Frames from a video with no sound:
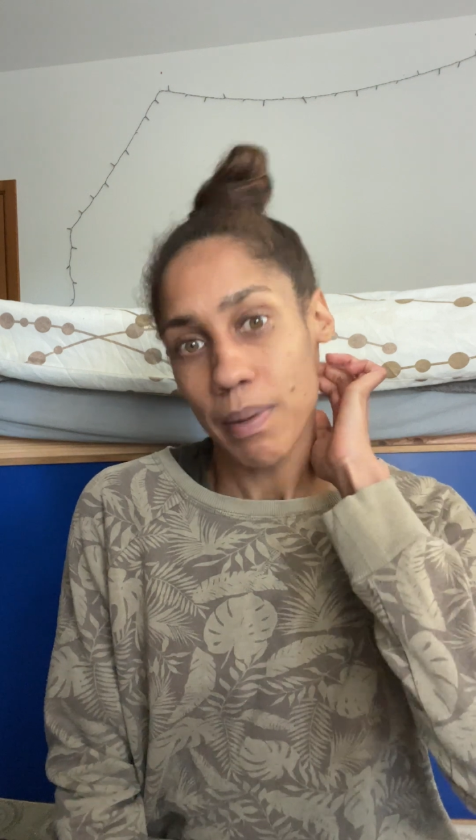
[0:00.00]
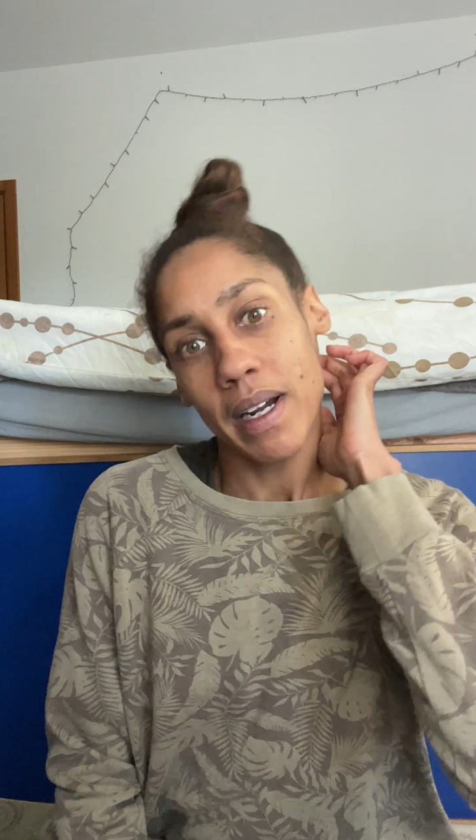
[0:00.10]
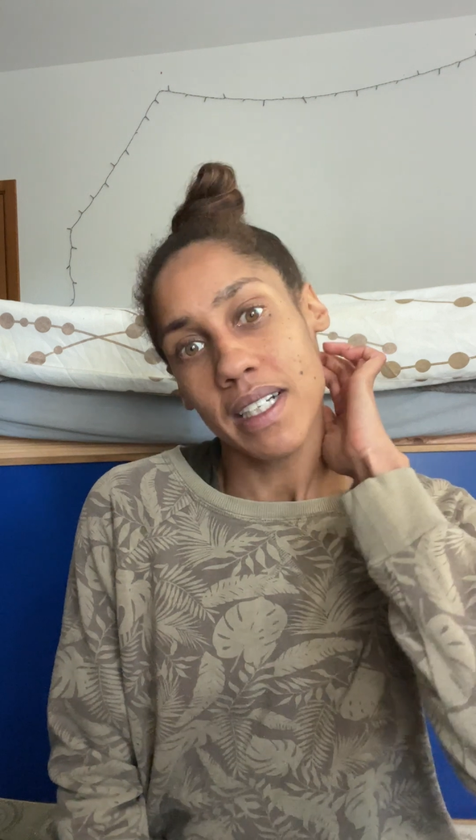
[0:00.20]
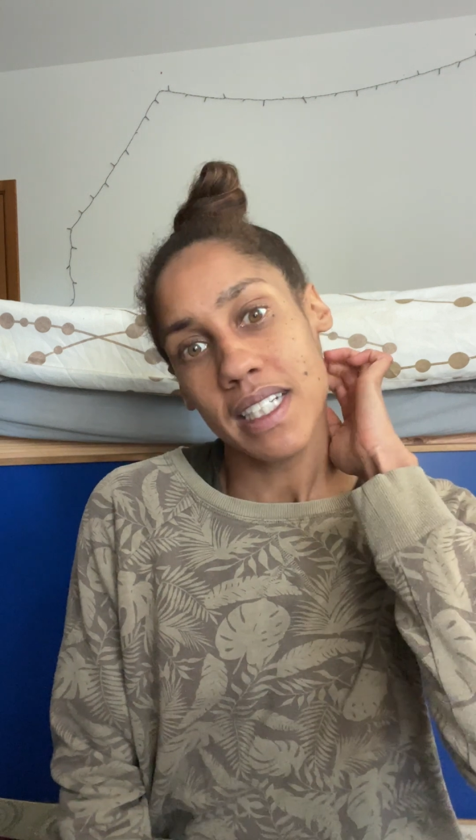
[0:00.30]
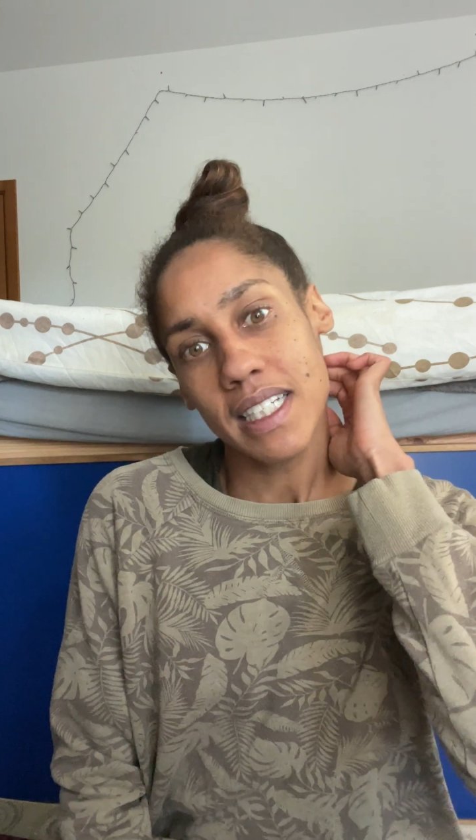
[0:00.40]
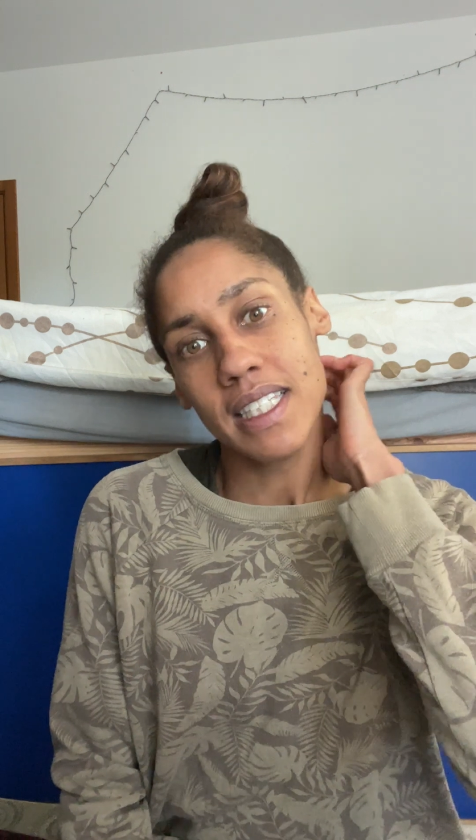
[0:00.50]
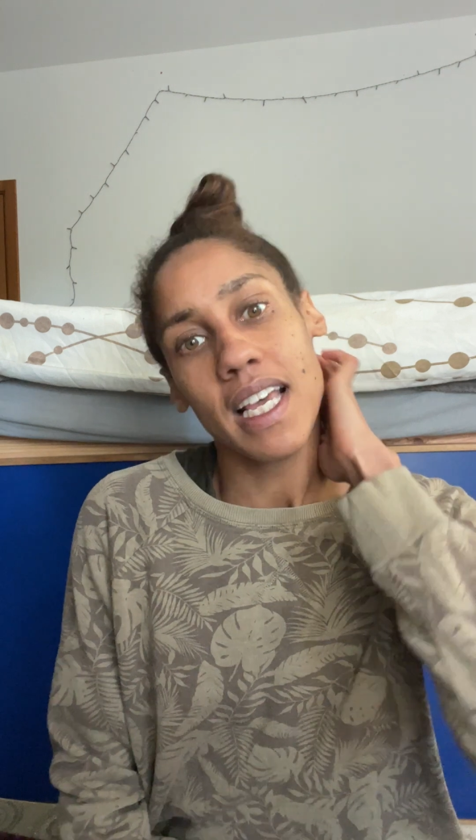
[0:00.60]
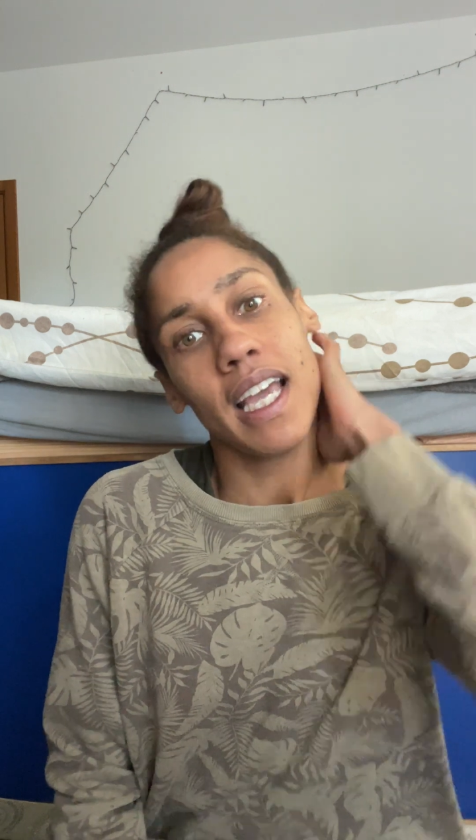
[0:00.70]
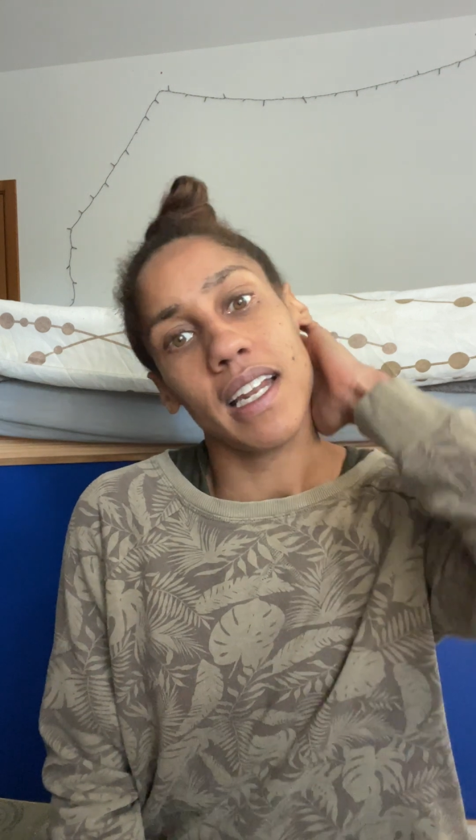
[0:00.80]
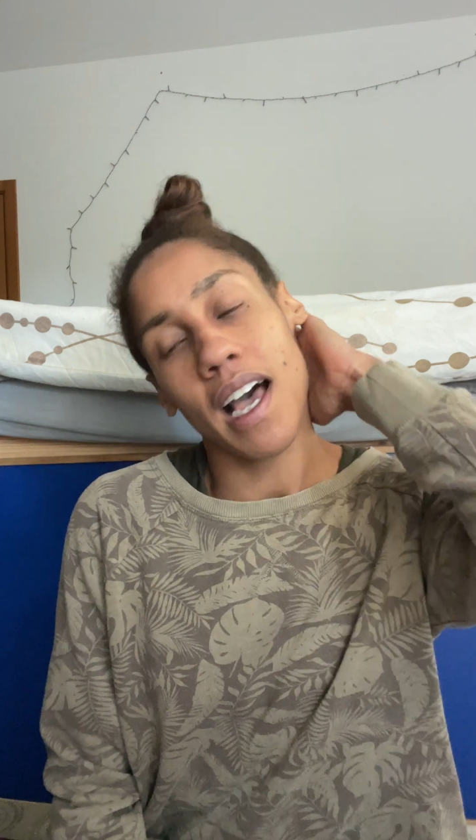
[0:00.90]
practice,
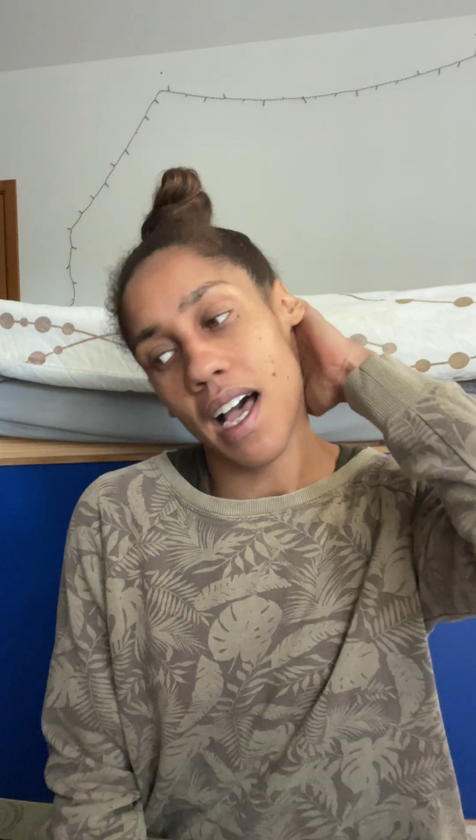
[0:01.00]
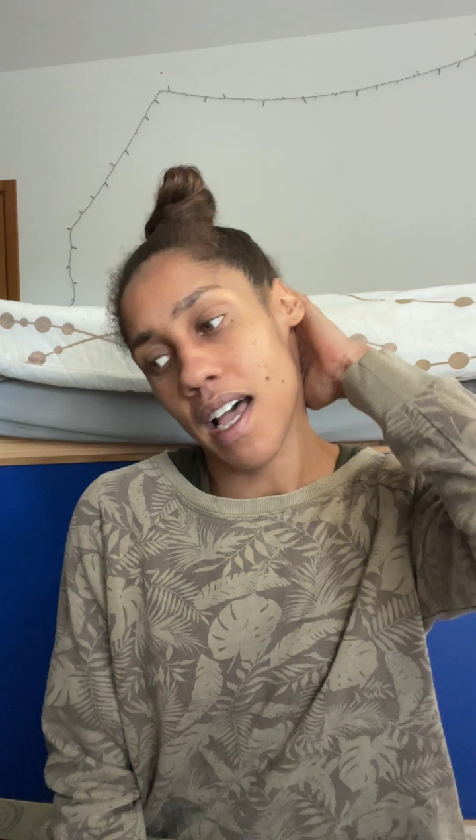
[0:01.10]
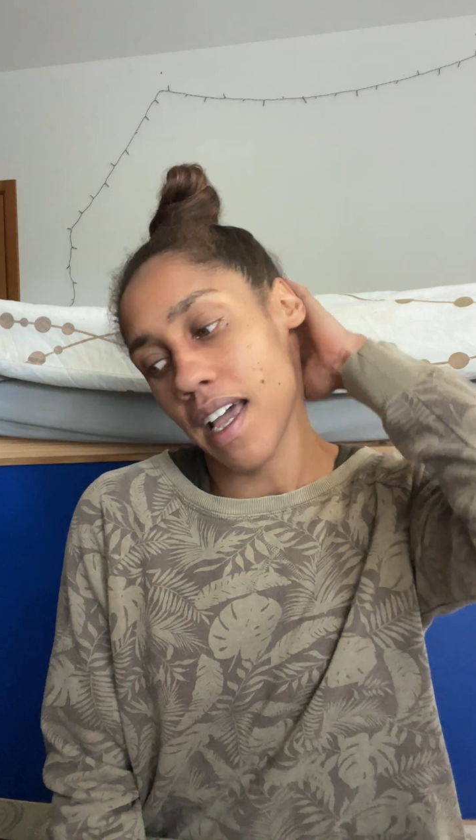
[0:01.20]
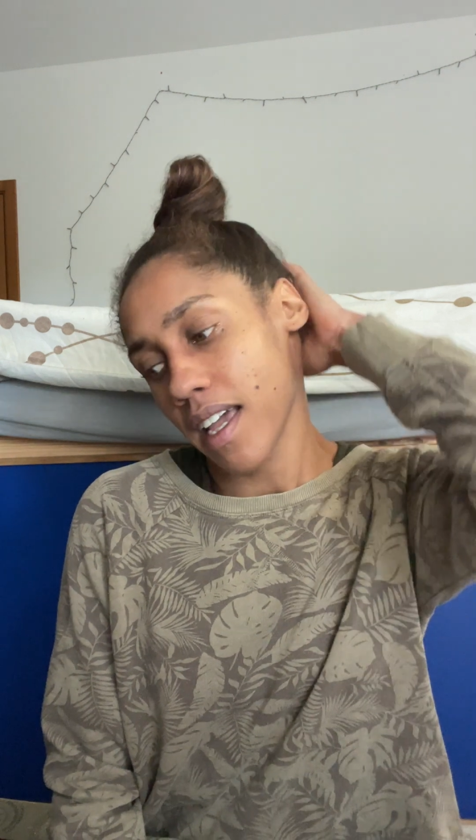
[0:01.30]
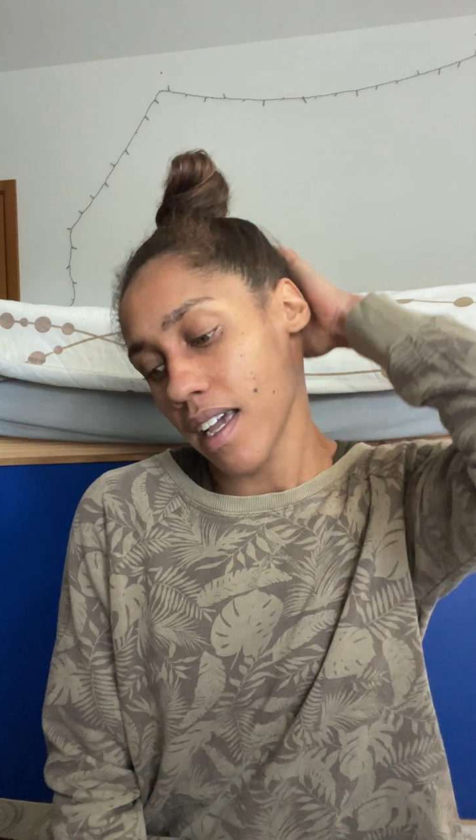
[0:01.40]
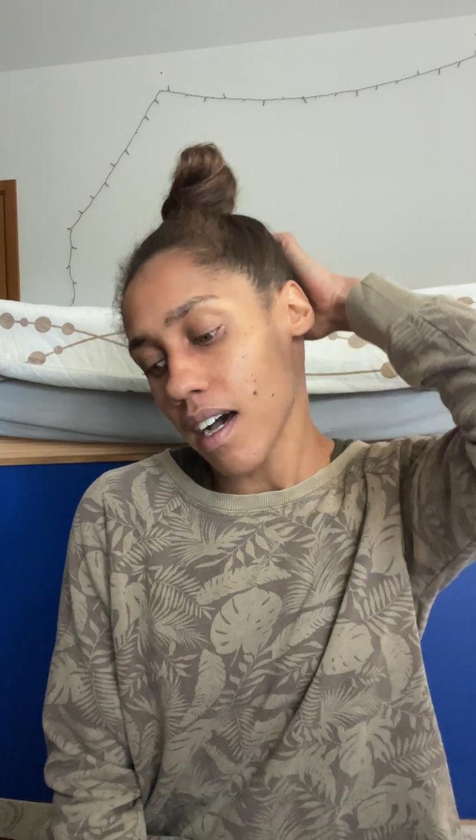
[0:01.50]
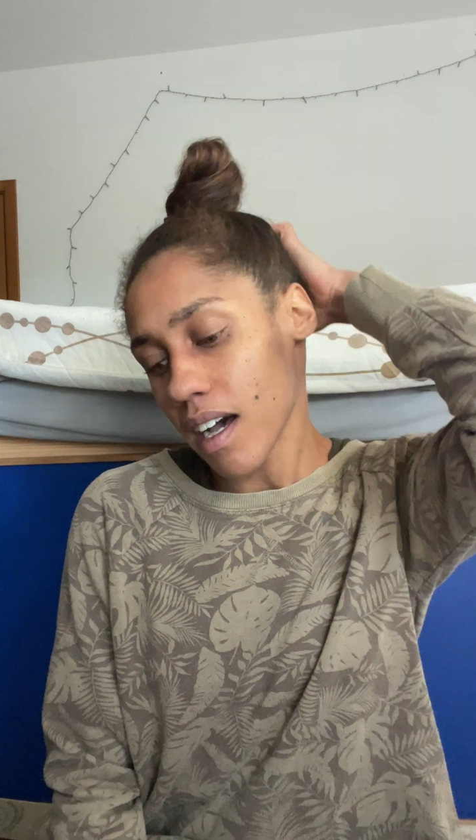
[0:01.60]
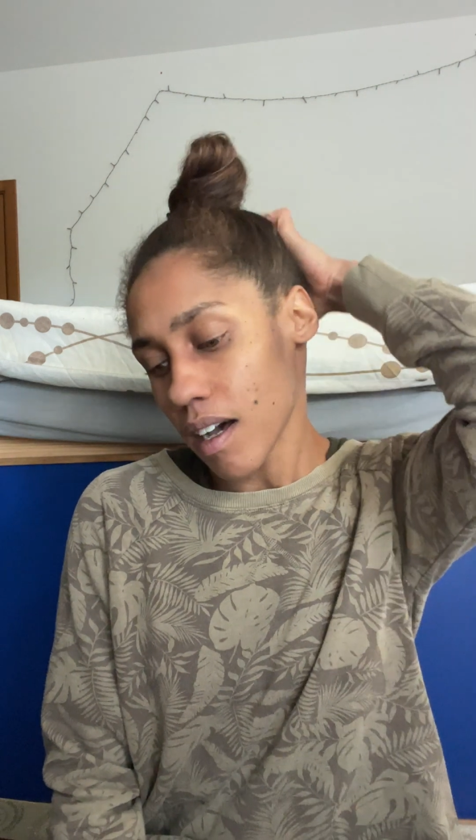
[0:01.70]
and I